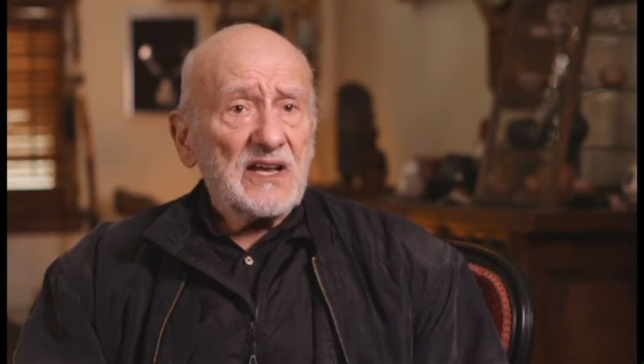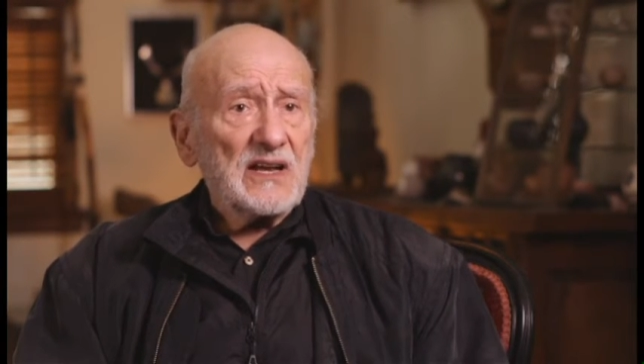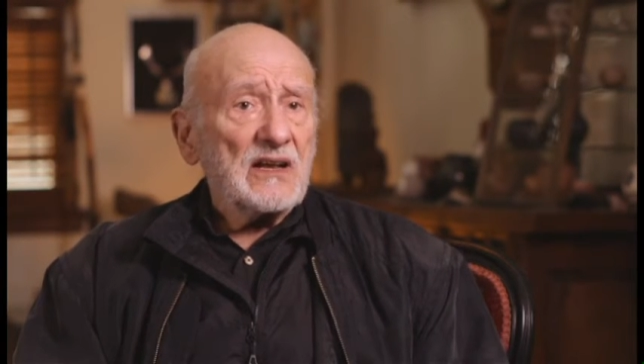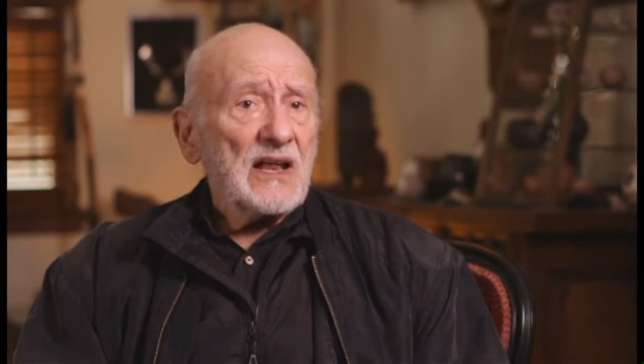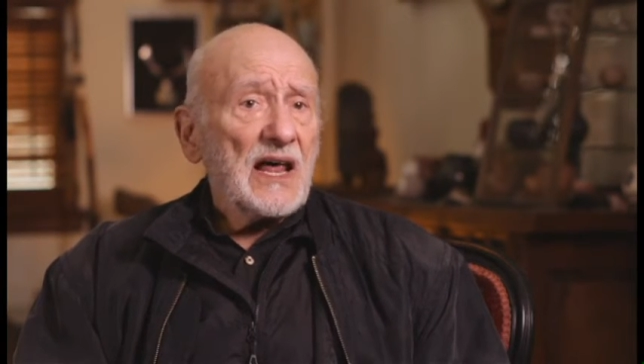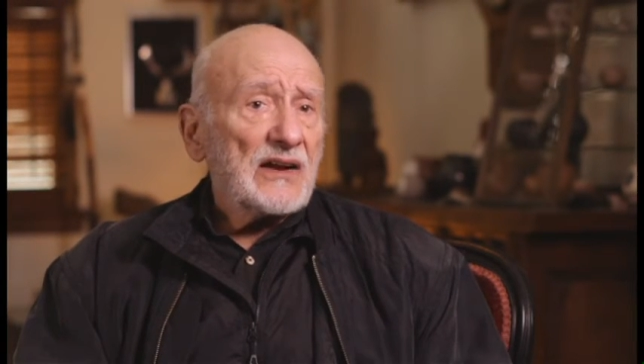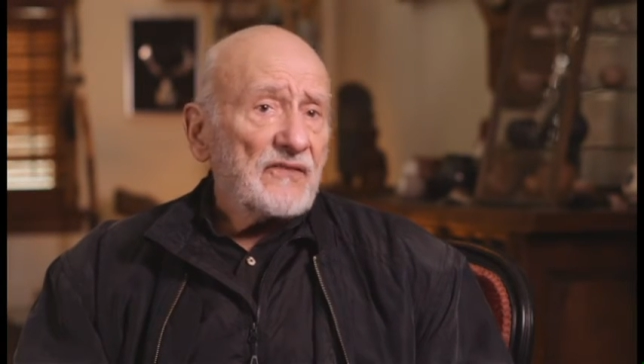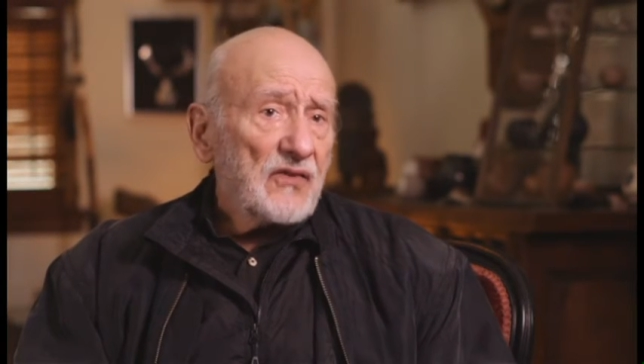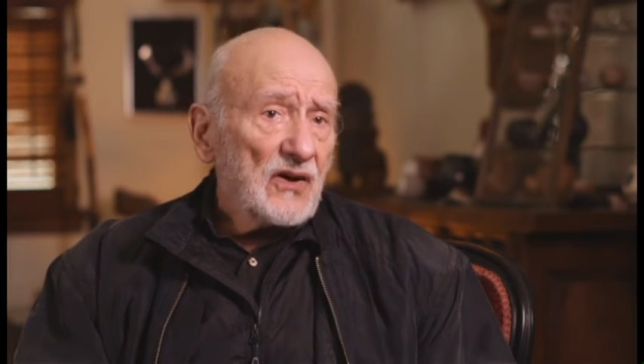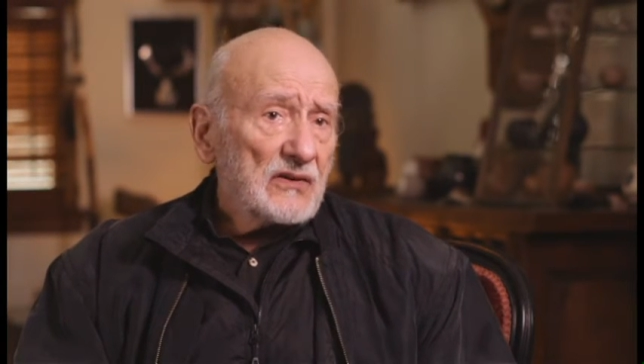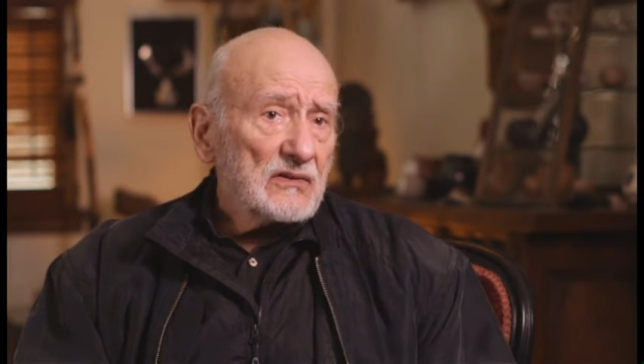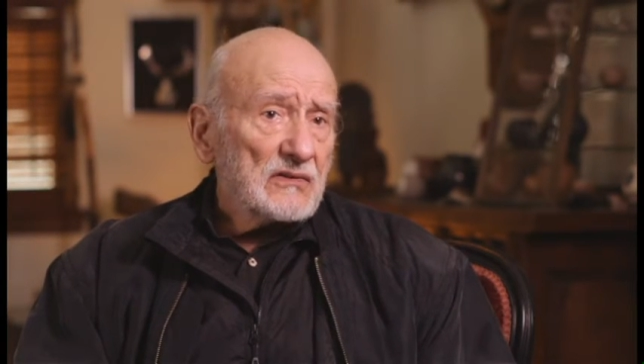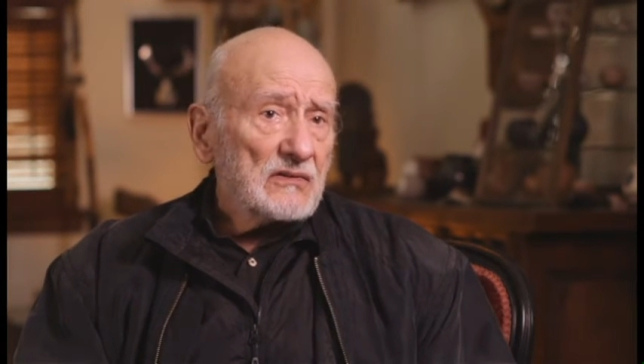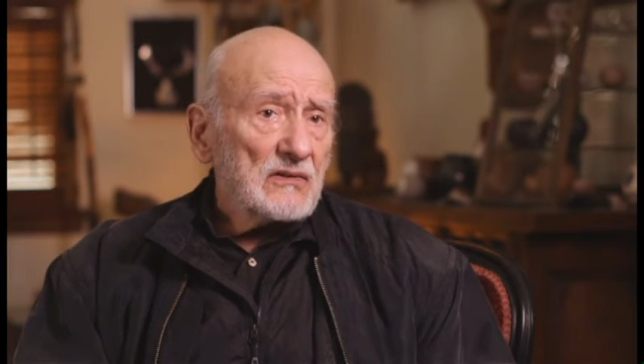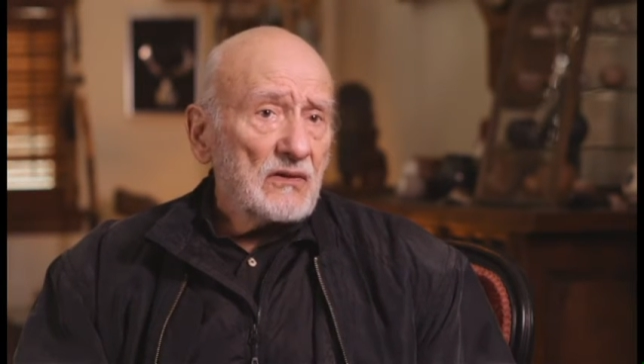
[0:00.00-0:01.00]
had a lot of
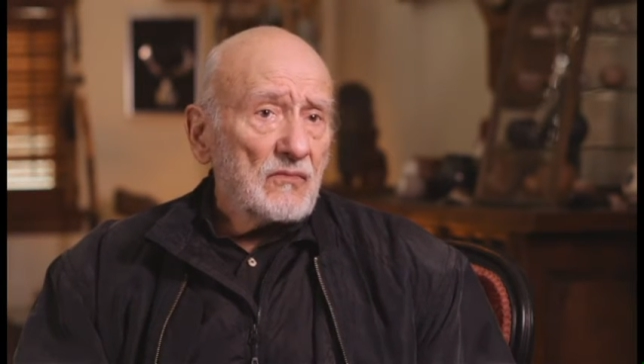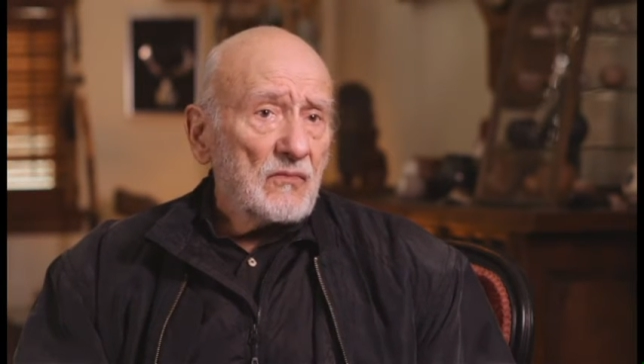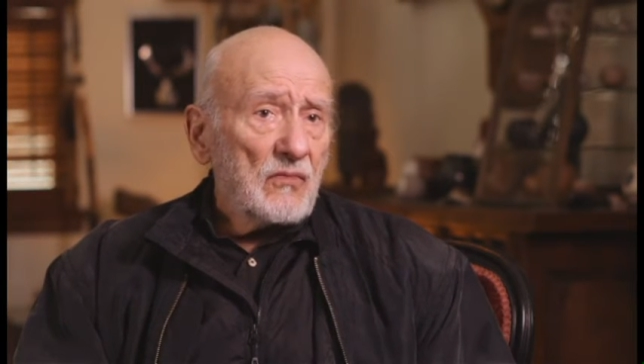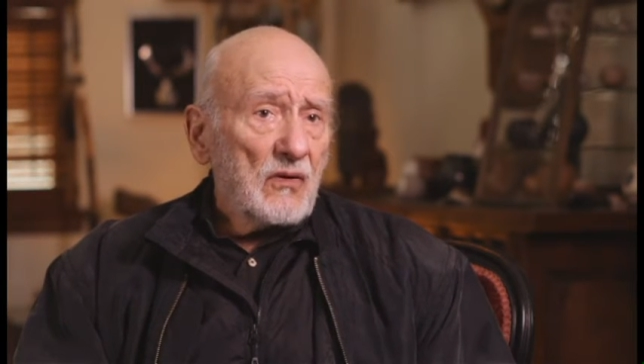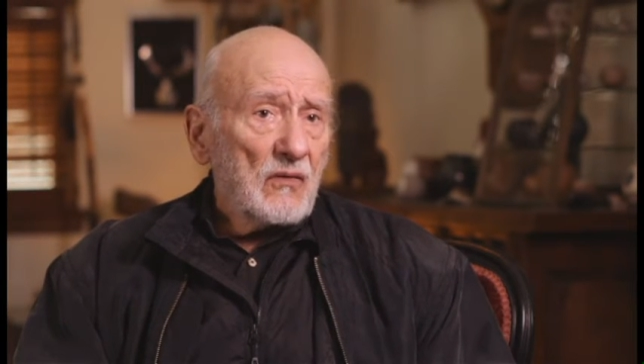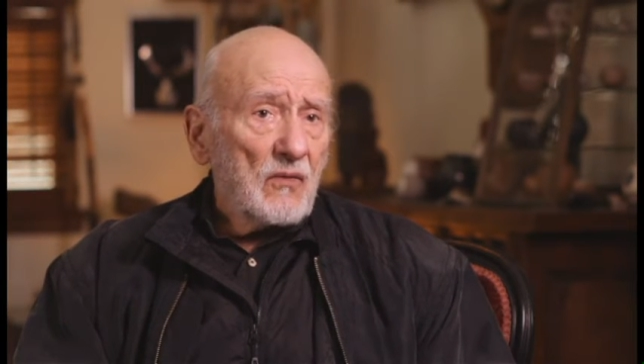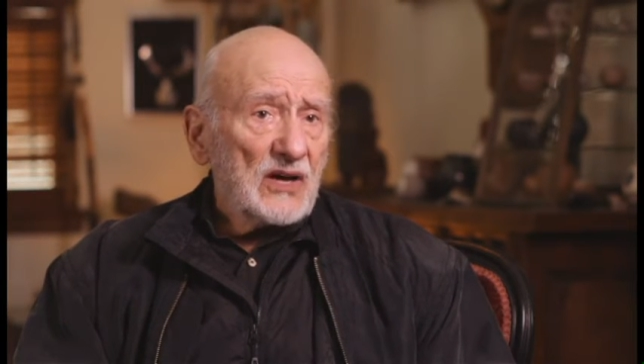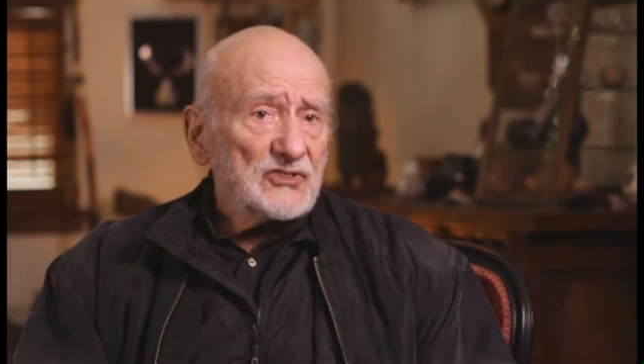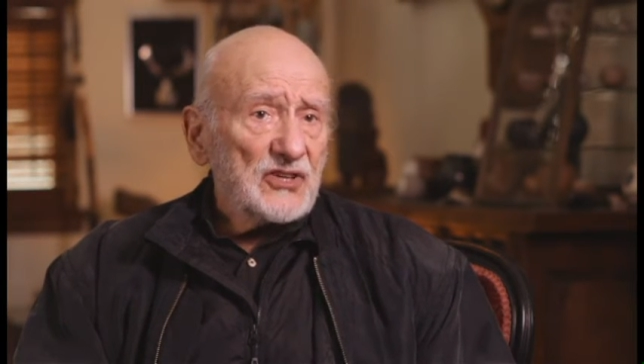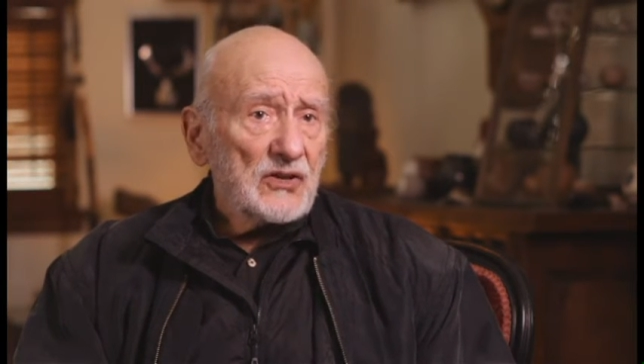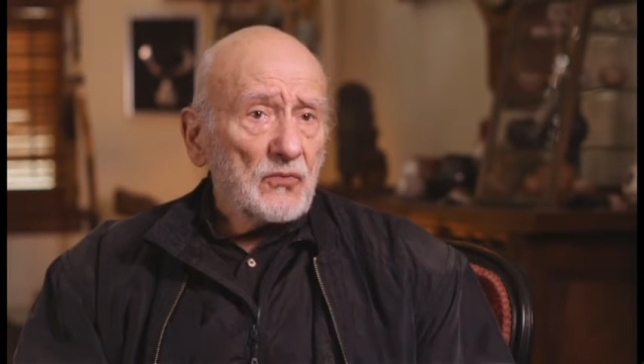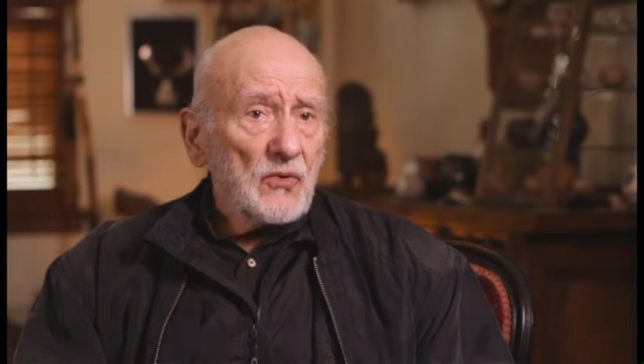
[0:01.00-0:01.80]
fun watching the